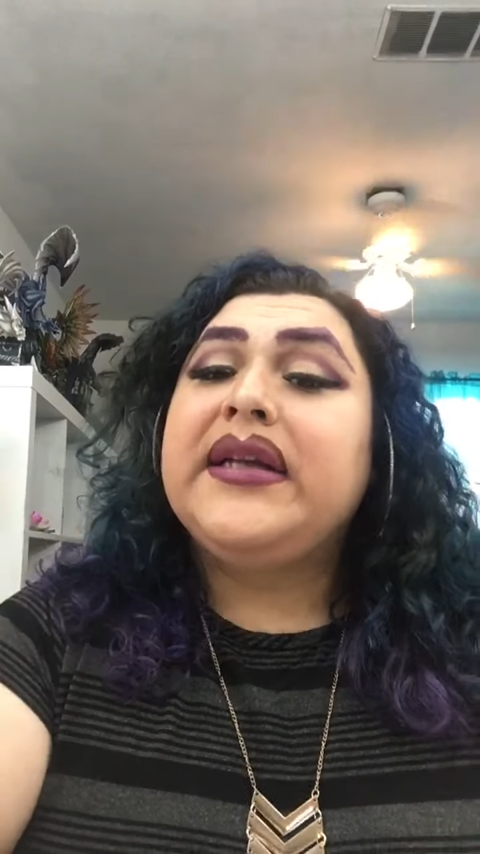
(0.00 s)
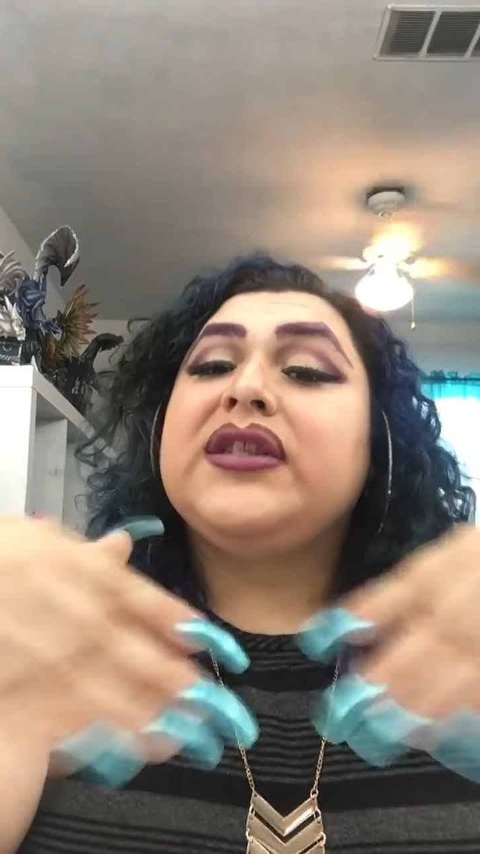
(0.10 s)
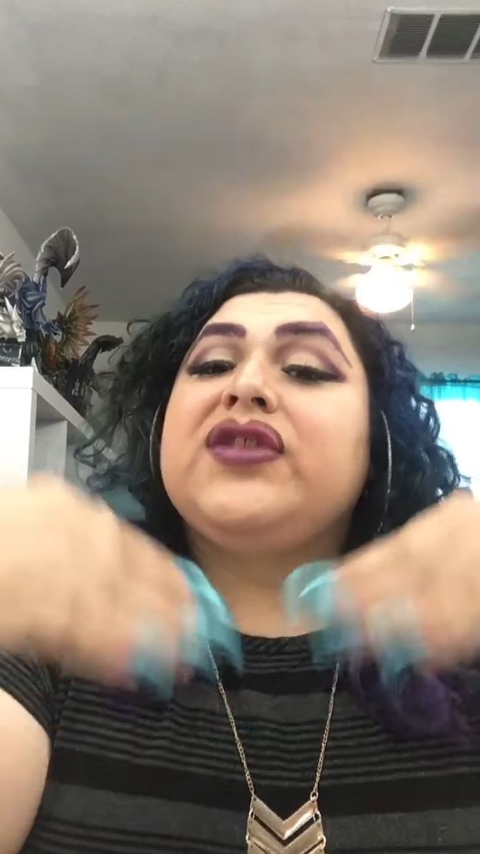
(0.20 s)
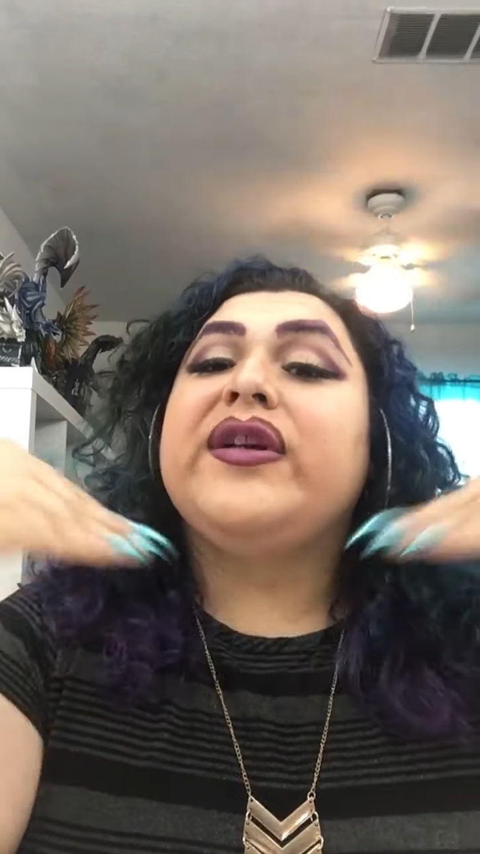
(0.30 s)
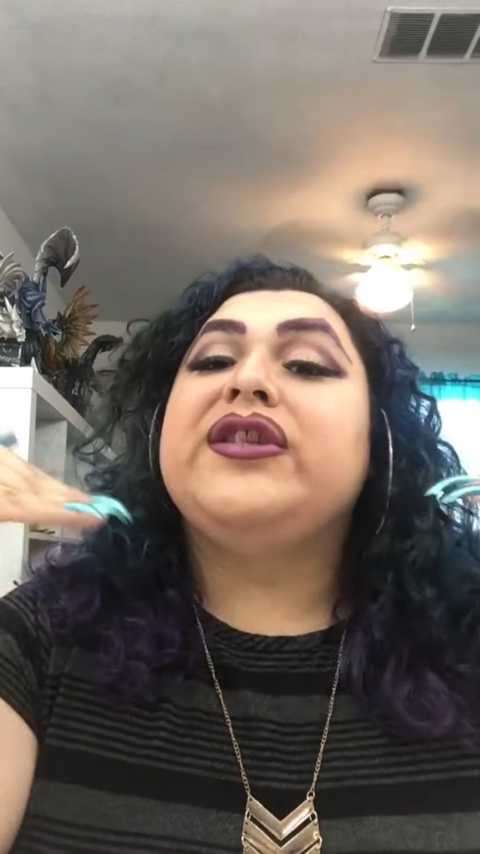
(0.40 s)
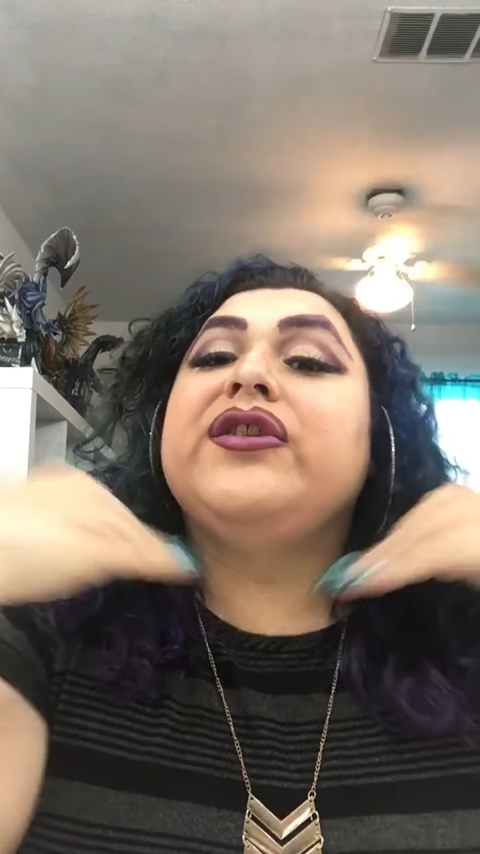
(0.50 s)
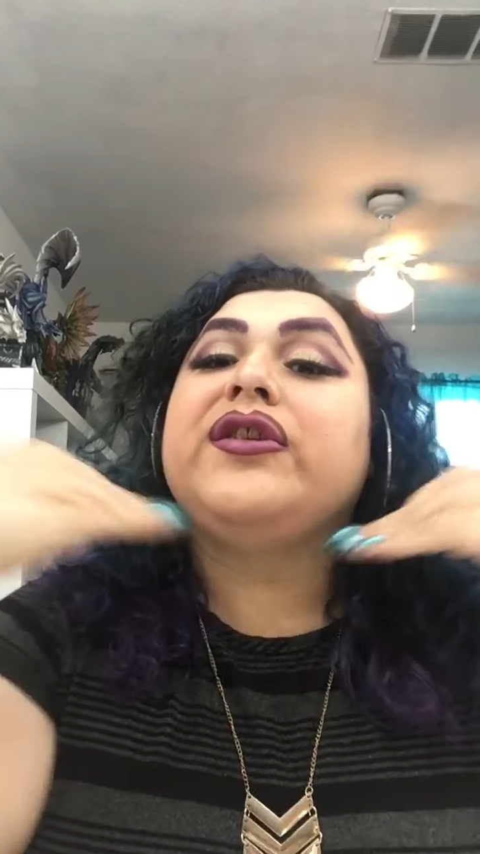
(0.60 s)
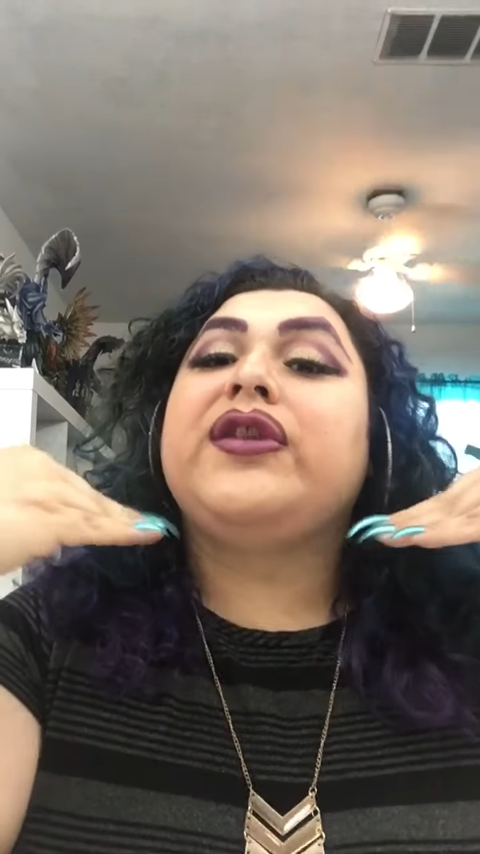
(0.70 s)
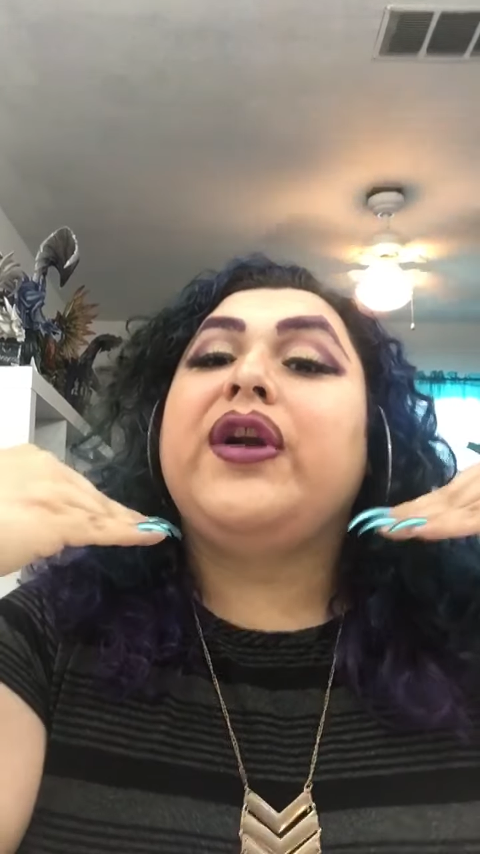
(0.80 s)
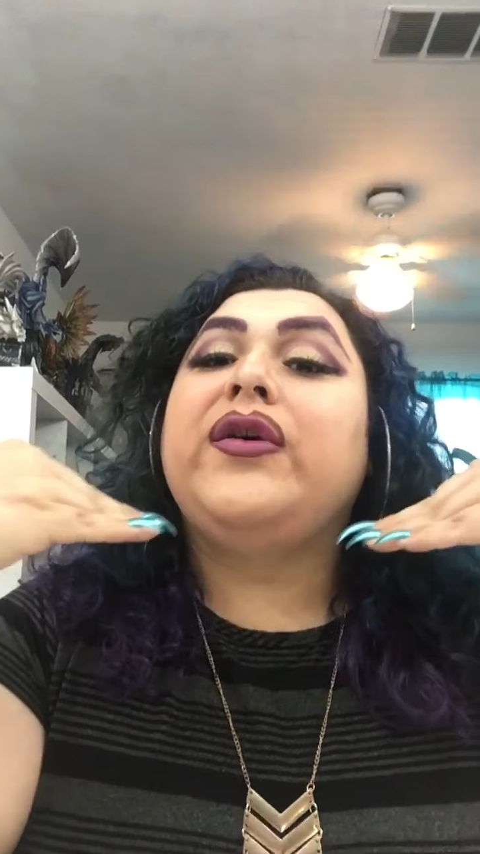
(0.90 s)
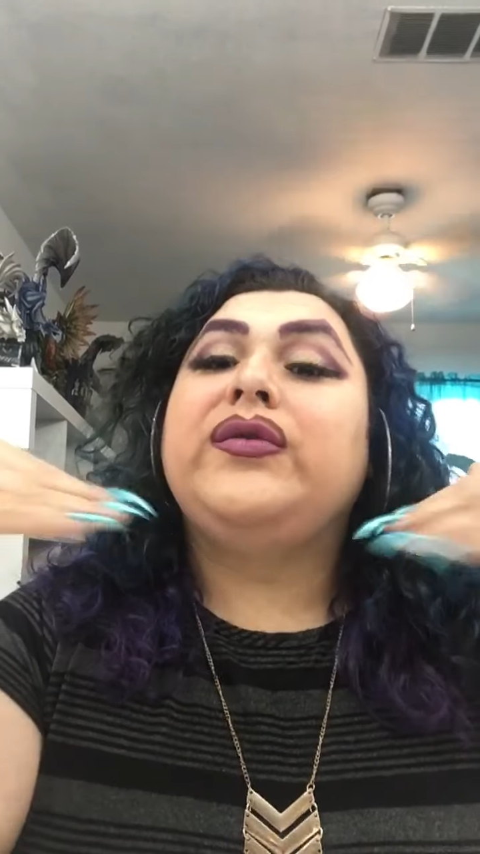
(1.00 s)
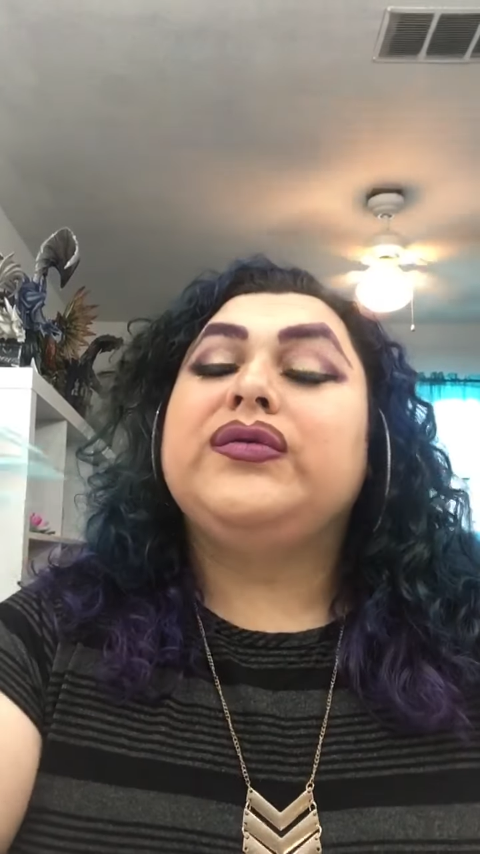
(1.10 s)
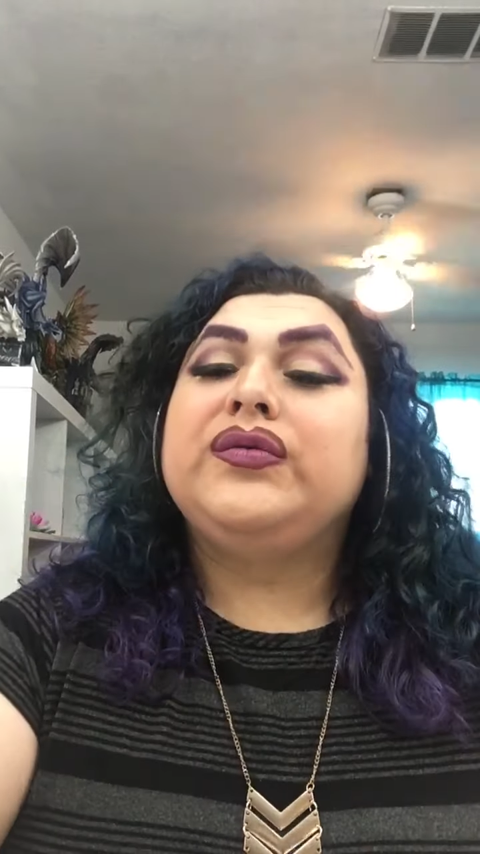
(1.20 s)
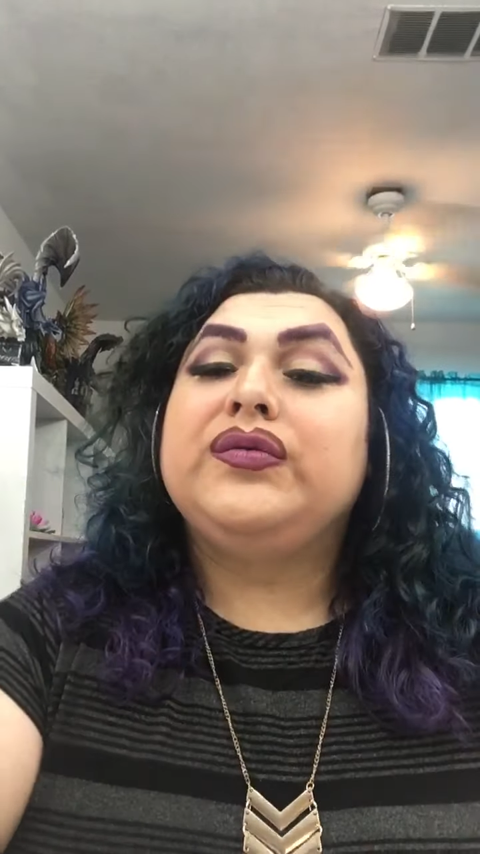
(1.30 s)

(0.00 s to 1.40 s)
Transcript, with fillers: straight to your throat.